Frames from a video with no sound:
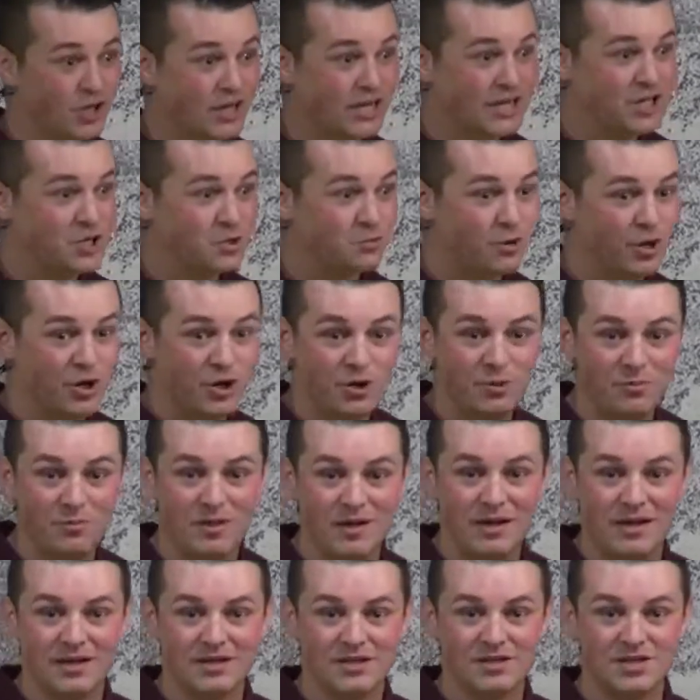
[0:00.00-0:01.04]
clean your room?
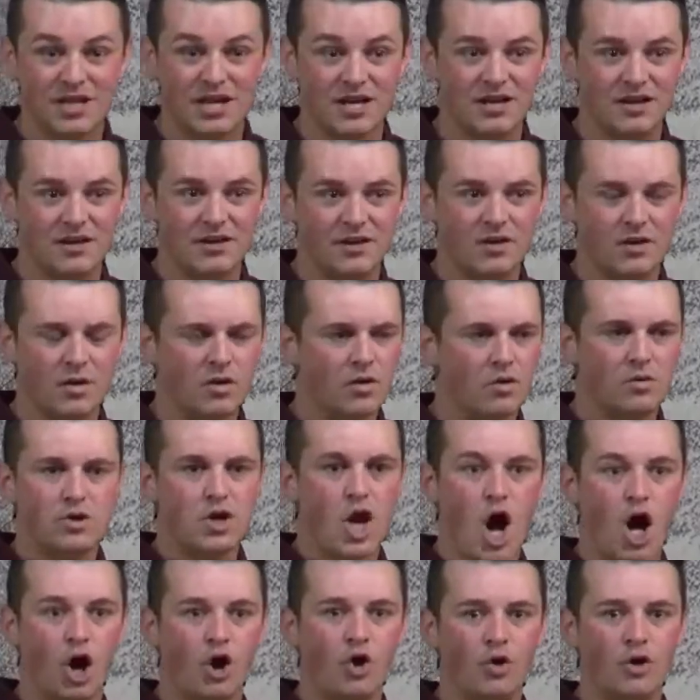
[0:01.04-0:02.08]
Said,
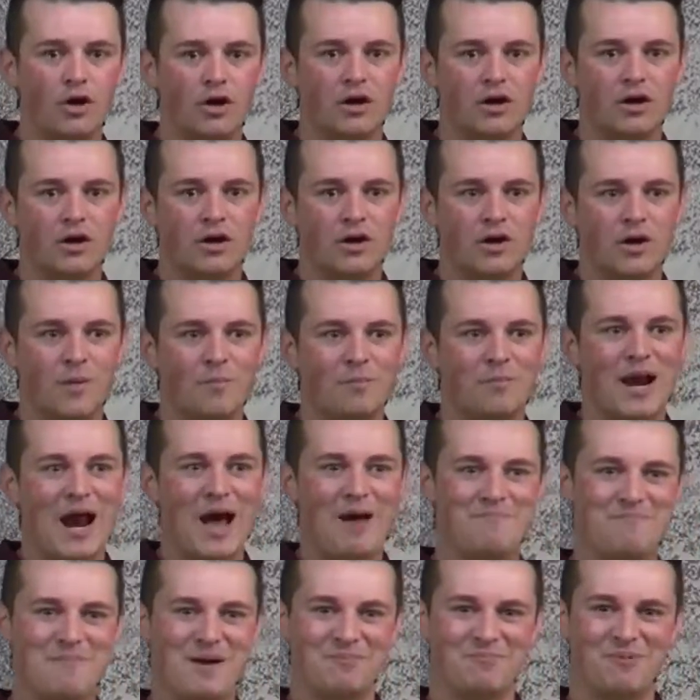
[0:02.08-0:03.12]
no, but
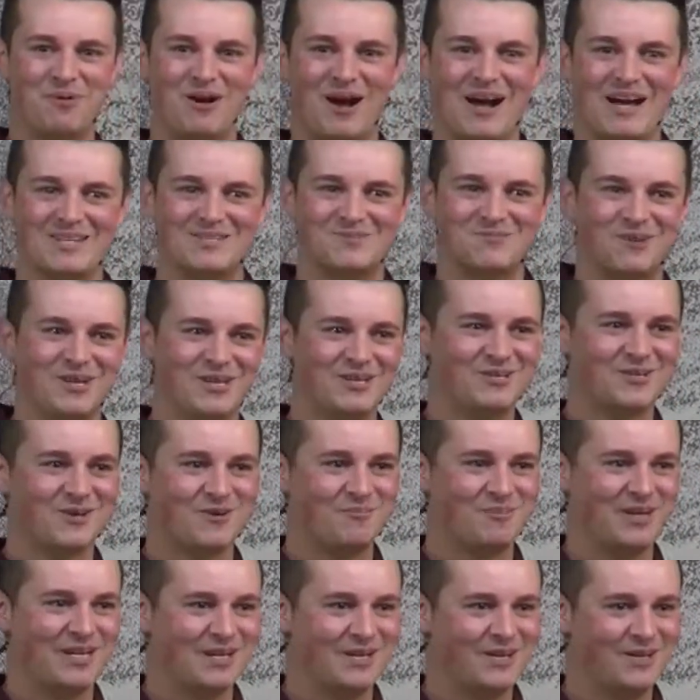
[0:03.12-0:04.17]
I memorized what you
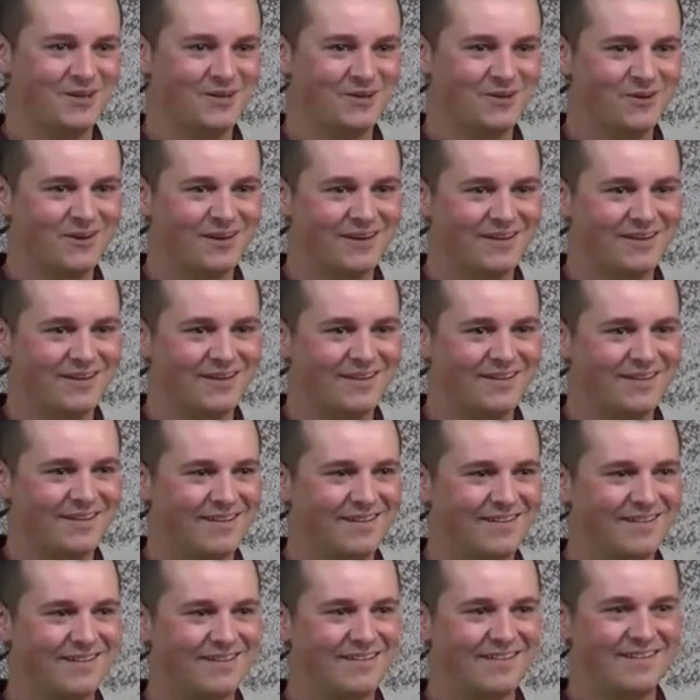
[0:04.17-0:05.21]
told me to do.
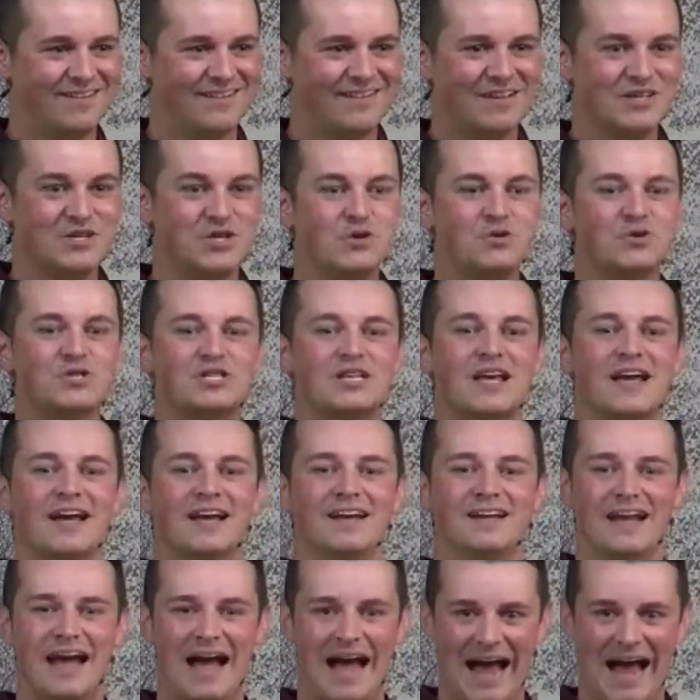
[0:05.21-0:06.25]
You said,